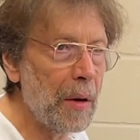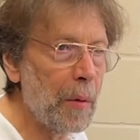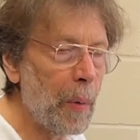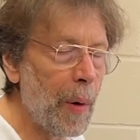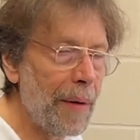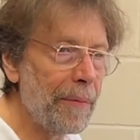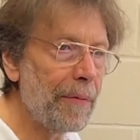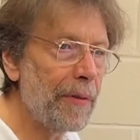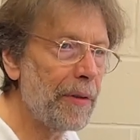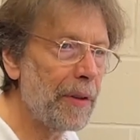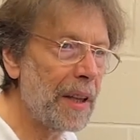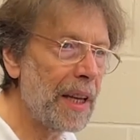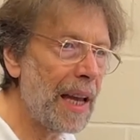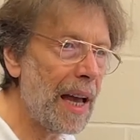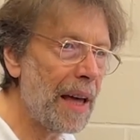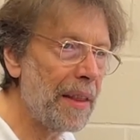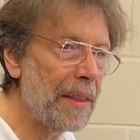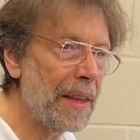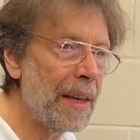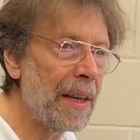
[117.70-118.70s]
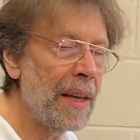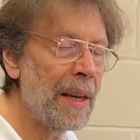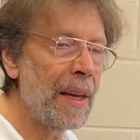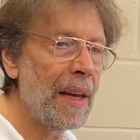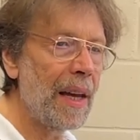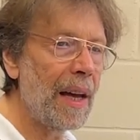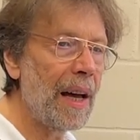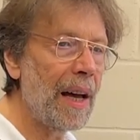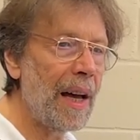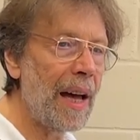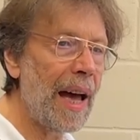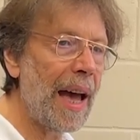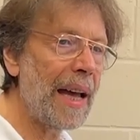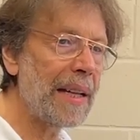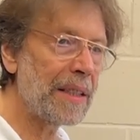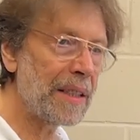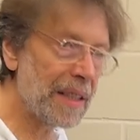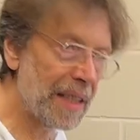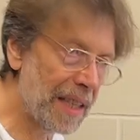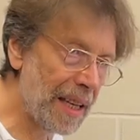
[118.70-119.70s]
one for the other
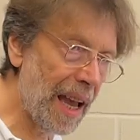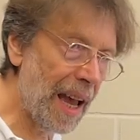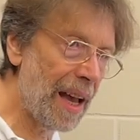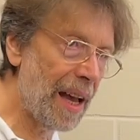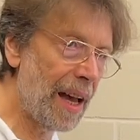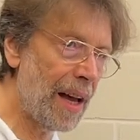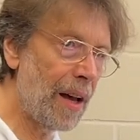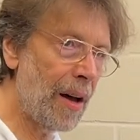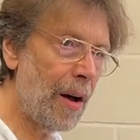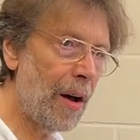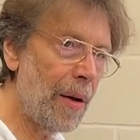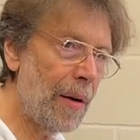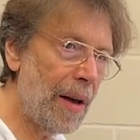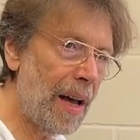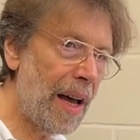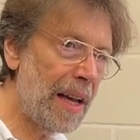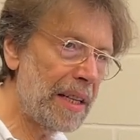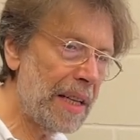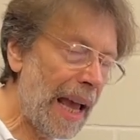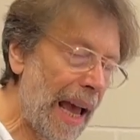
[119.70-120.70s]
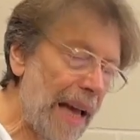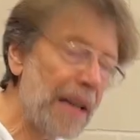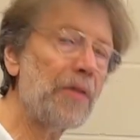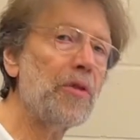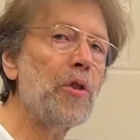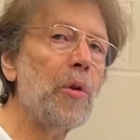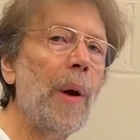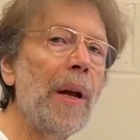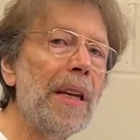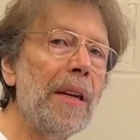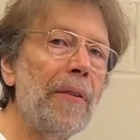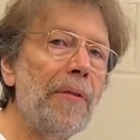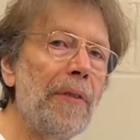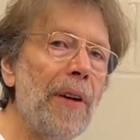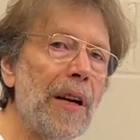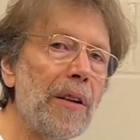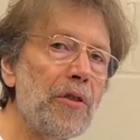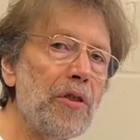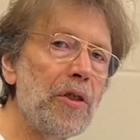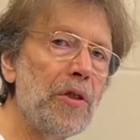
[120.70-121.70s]
and actuate a
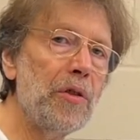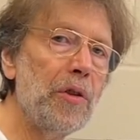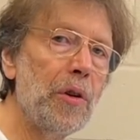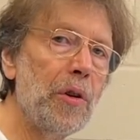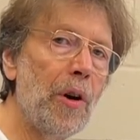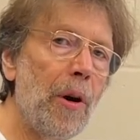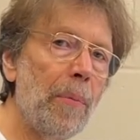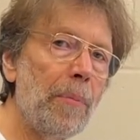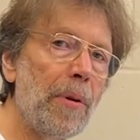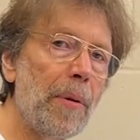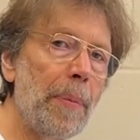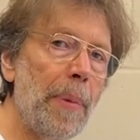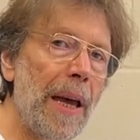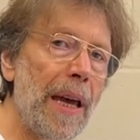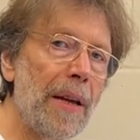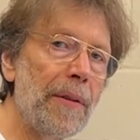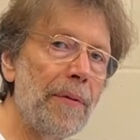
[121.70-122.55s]
function you're not prepared